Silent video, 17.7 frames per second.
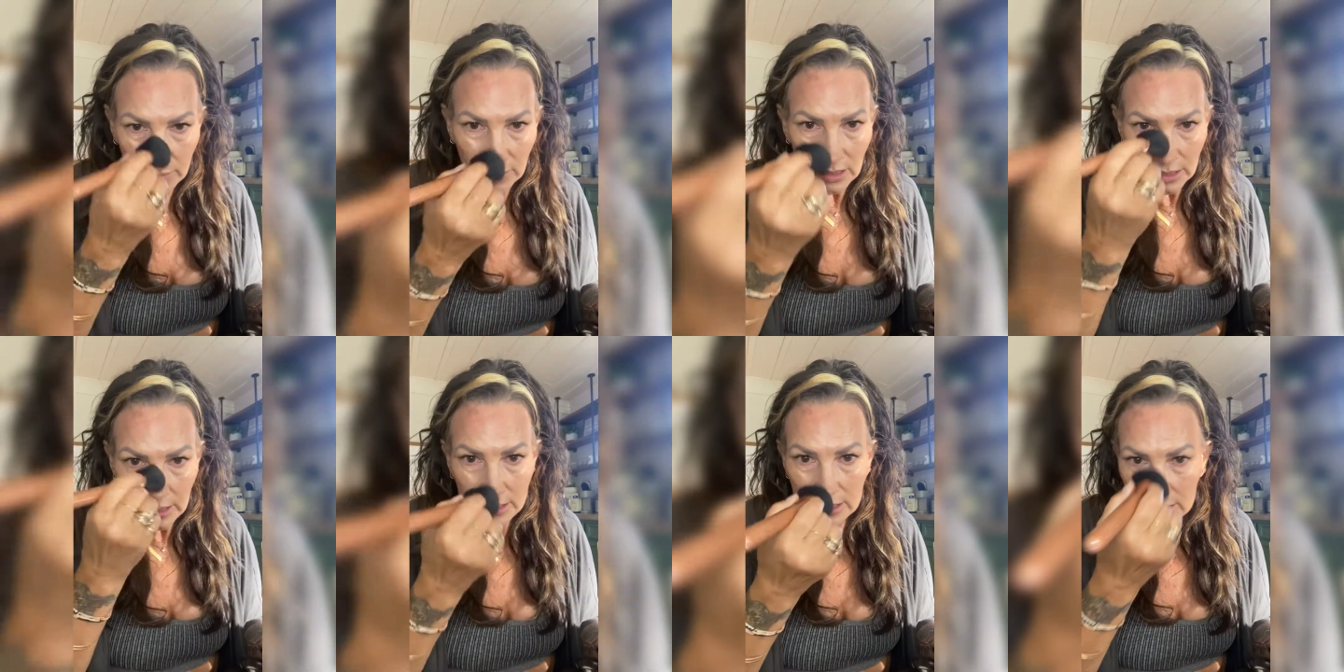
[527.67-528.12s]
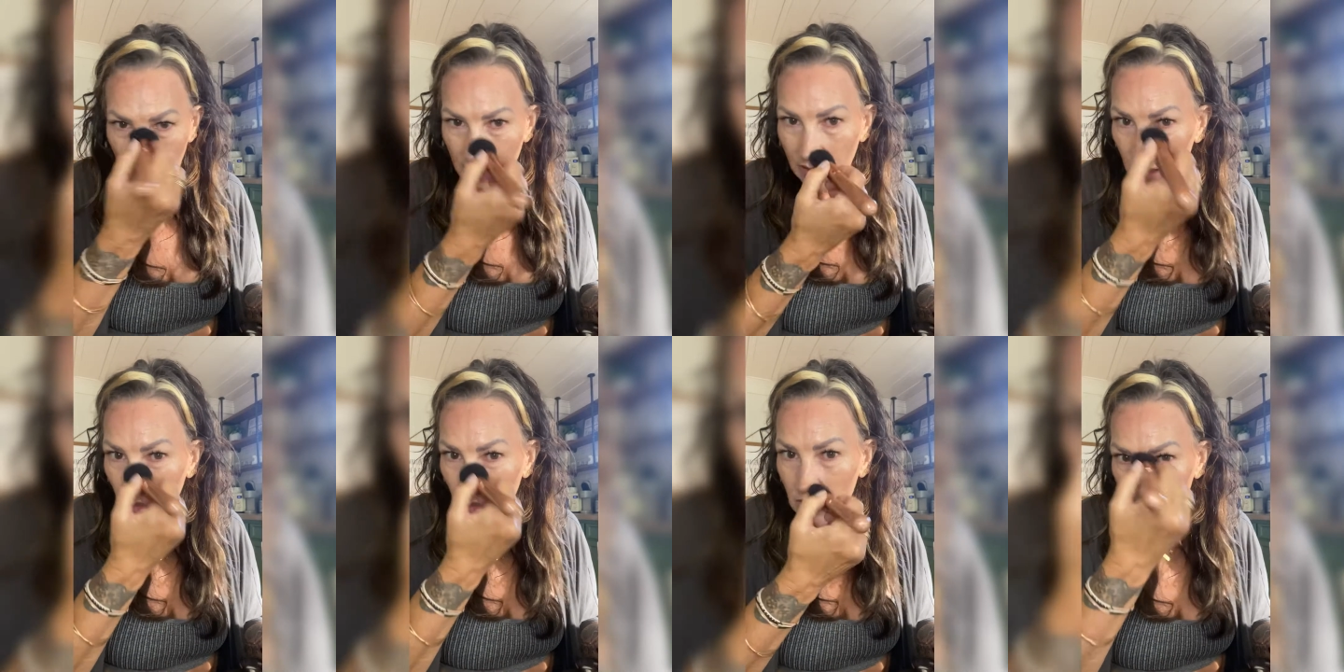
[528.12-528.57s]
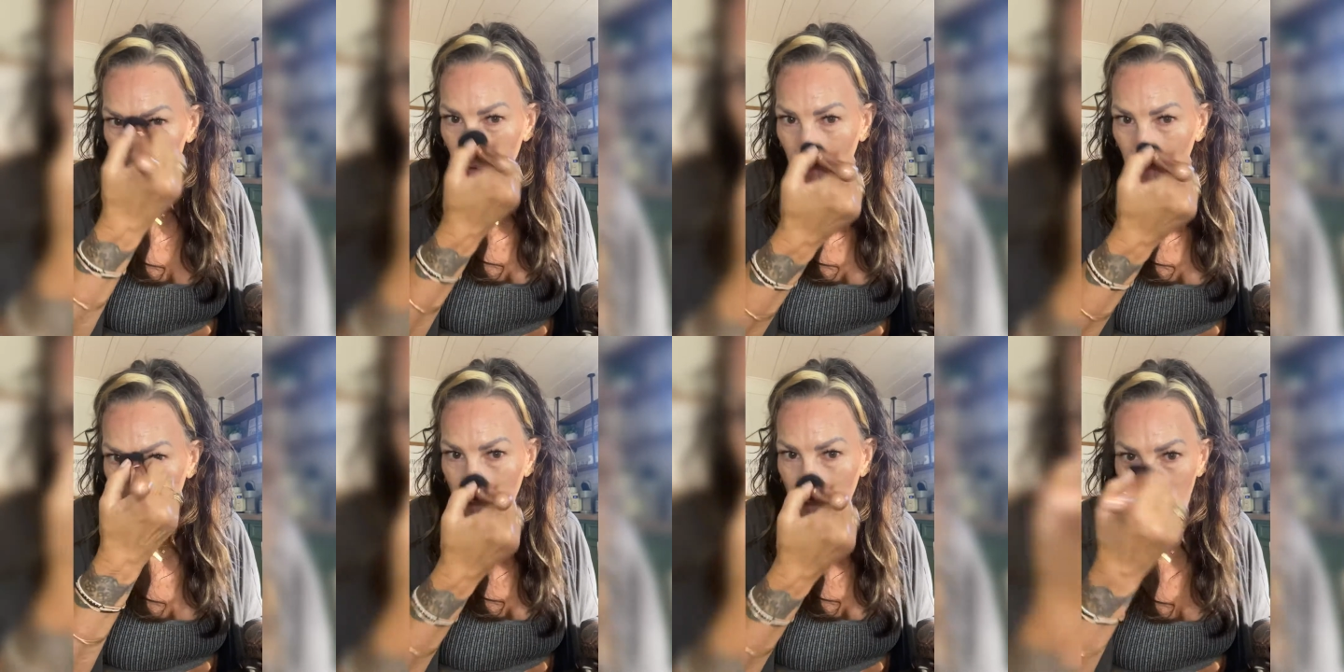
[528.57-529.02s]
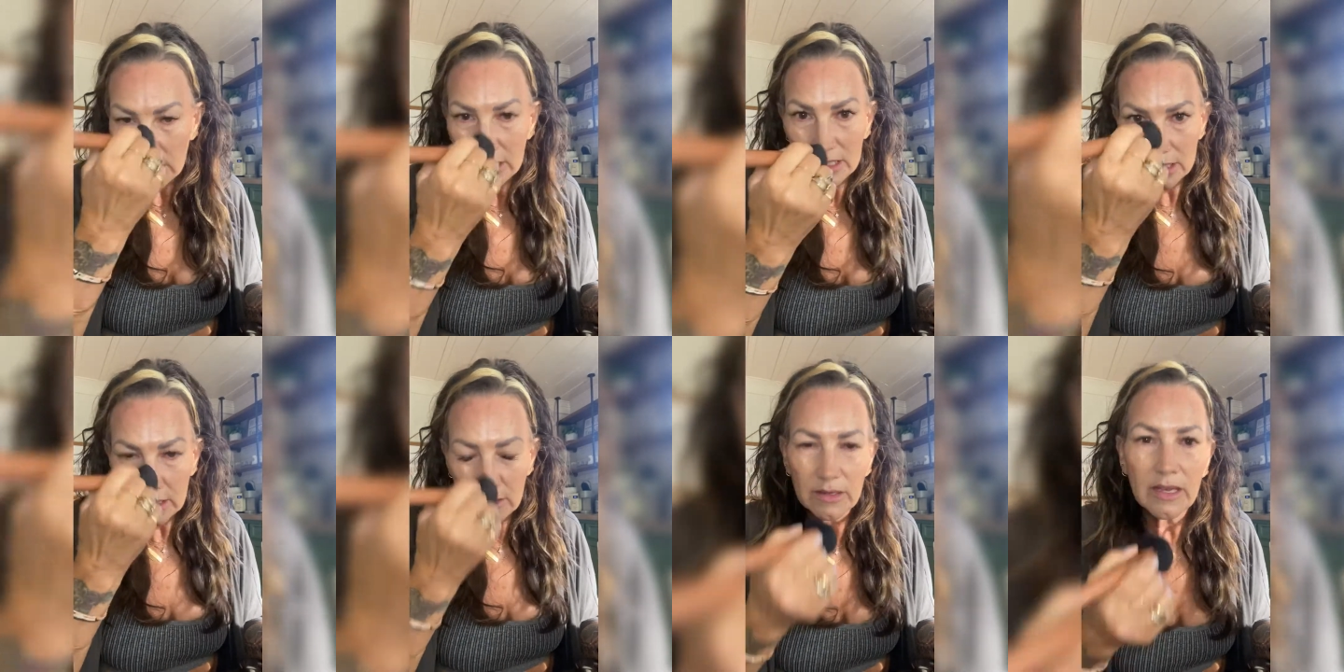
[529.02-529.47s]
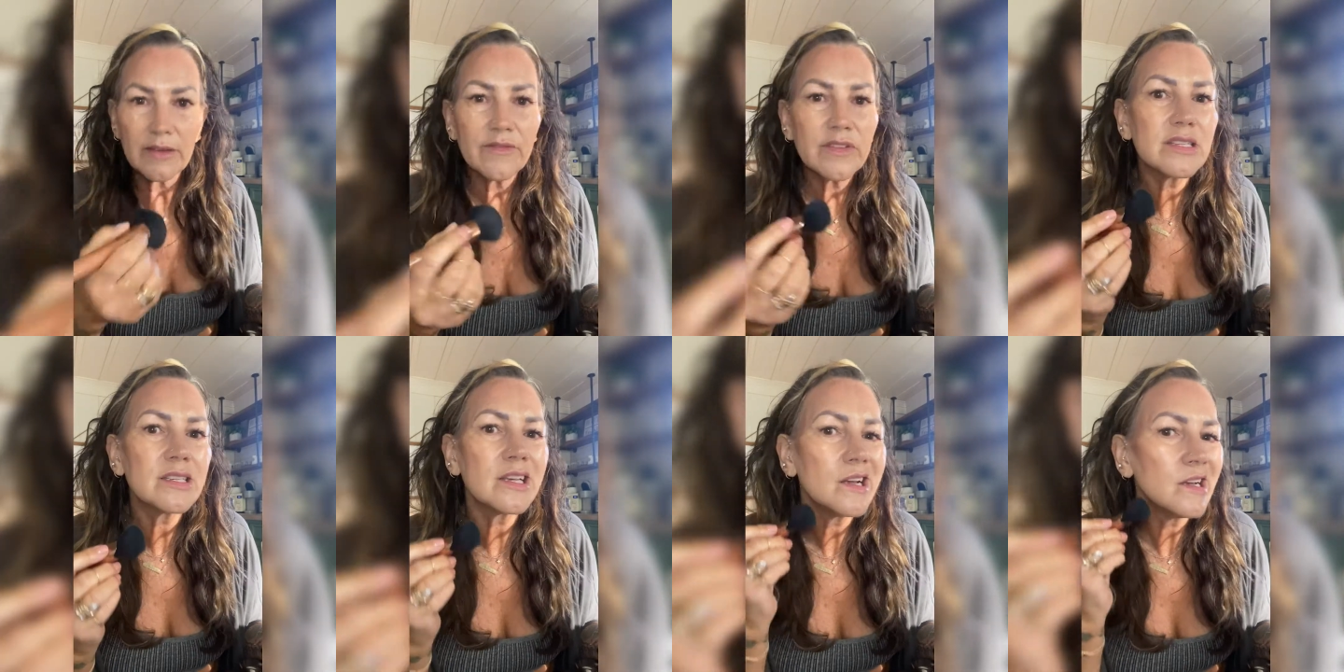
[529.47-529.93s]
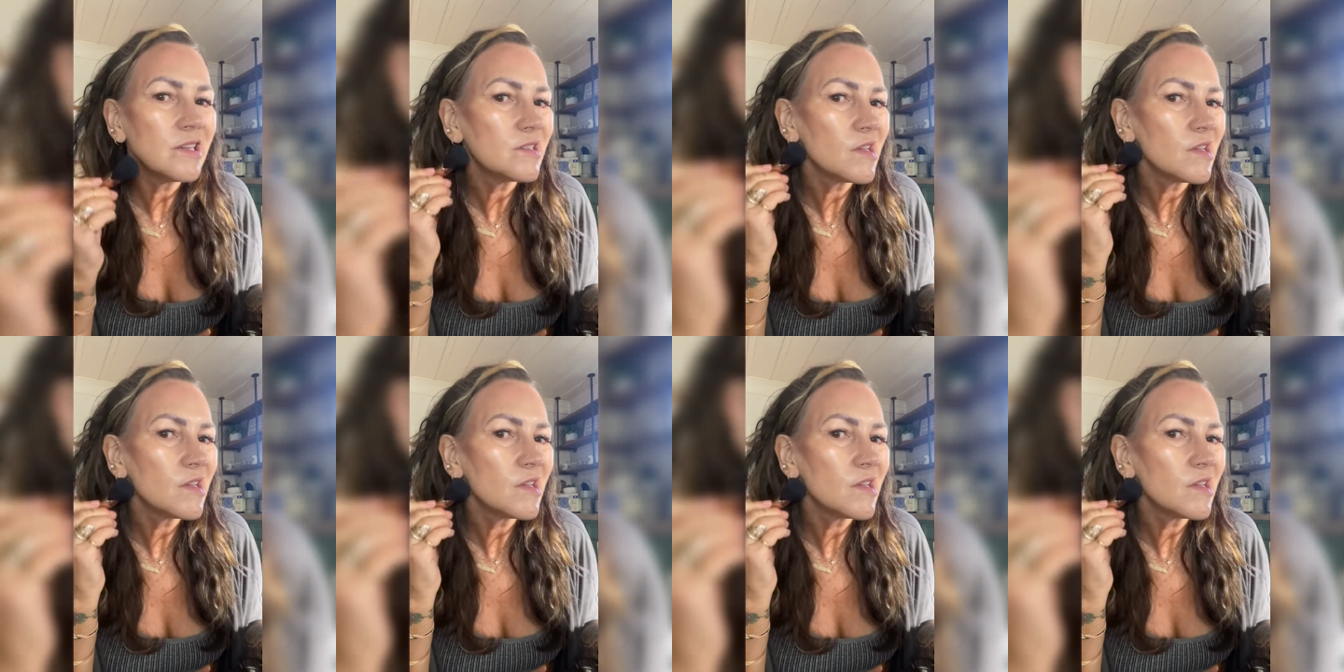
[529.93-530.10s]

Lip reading: Okay, down the nose a little bit just to emphasize.